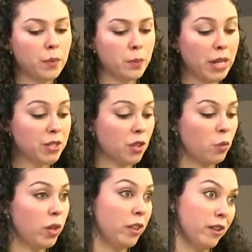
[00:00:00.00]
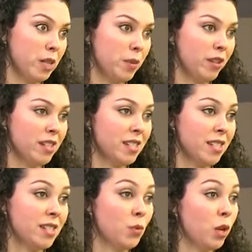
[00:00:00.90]
based on what their experience
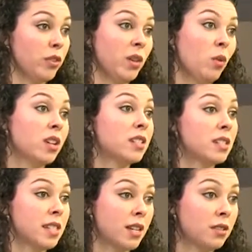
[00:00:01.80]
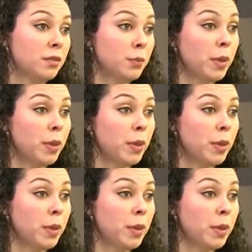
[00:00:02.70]
is and where they want to settle.